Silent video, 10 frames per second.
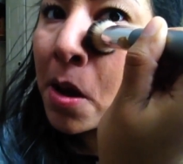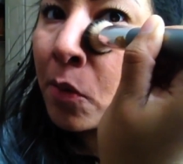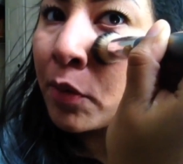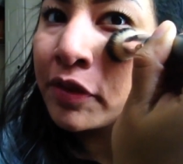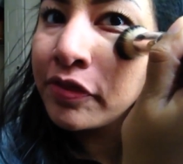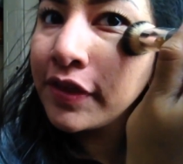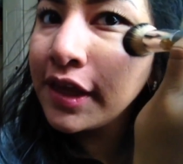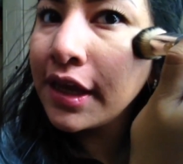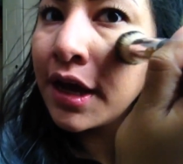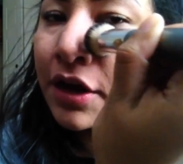with
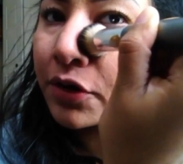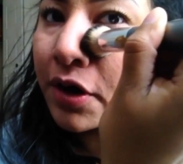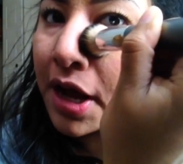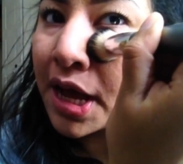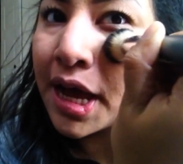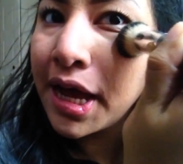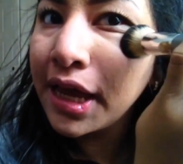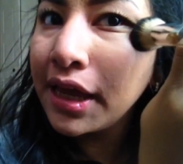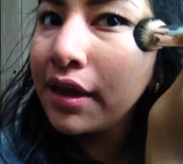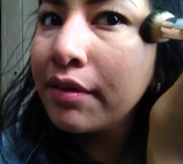the under
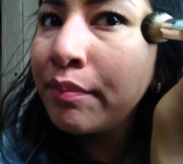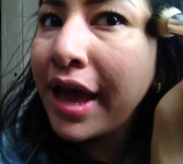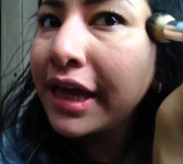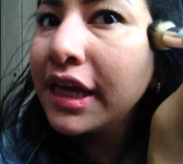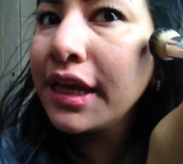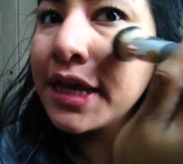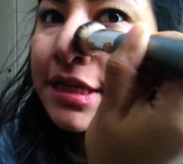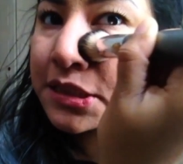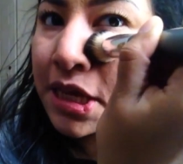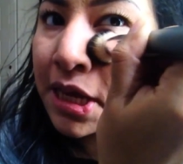eye
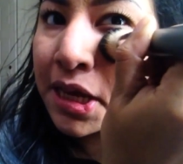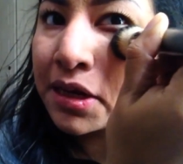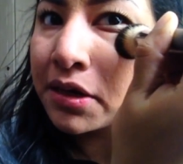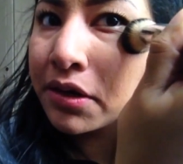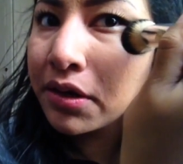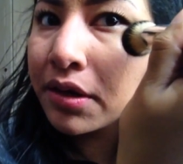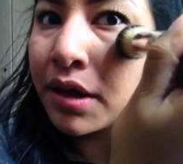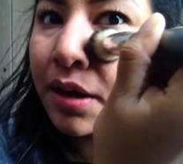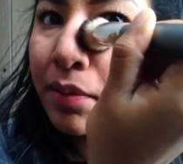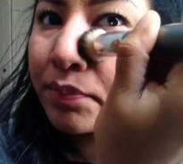bagginess and
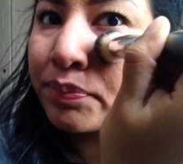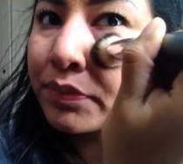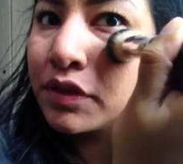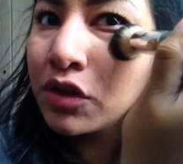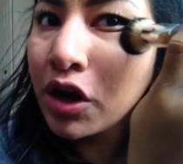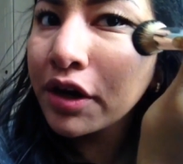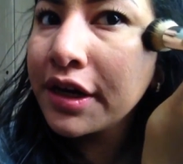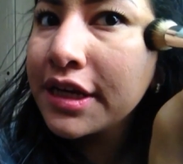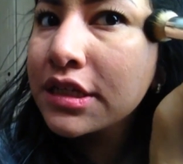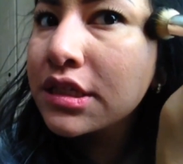
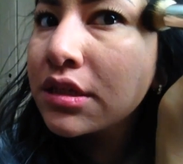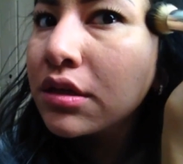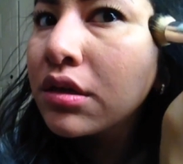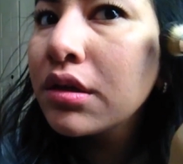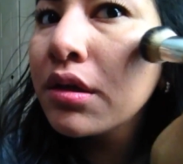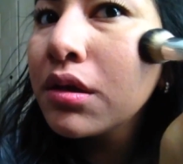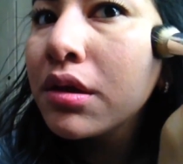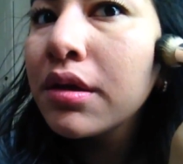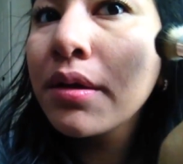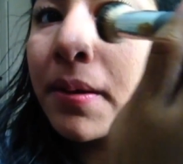darkness
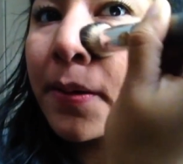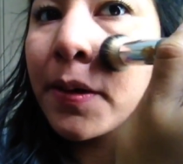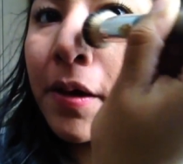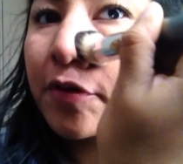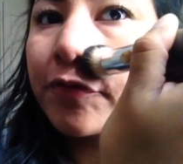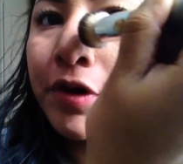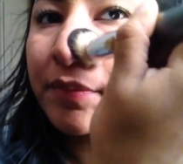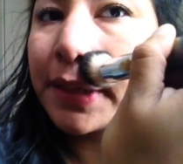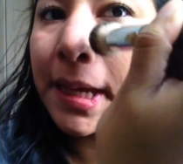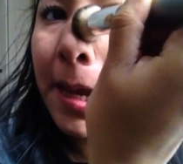for
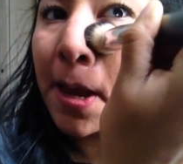me.